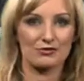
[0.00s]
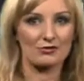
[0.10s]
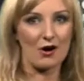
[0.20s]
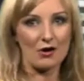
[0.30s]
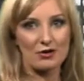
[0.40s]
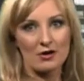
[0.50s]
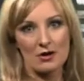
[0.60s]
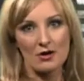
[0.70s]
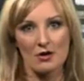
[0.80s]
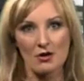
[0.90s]
Scott,
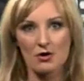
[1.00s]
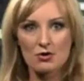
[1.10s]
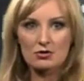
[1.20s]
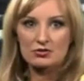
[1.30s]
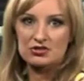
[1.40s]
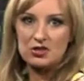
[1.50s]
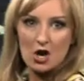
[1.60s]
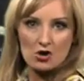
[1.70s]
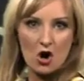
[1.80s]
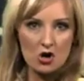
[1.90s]
who could
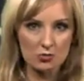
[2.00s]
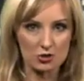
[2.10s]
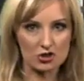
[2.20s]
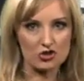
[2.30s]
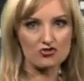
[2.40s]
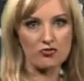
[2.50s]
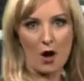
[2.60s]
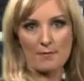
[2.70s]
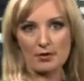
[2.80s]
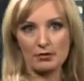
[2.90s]
say no to a
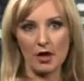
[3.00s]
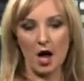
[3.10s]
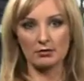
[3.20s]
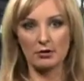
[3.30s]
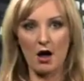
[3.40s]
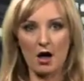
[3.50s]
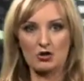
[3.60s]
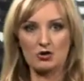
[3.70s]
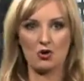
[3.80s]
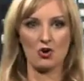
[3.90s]
strapping lad
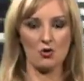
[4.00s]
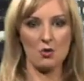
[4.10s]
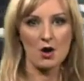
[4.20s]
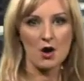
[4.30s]
like you?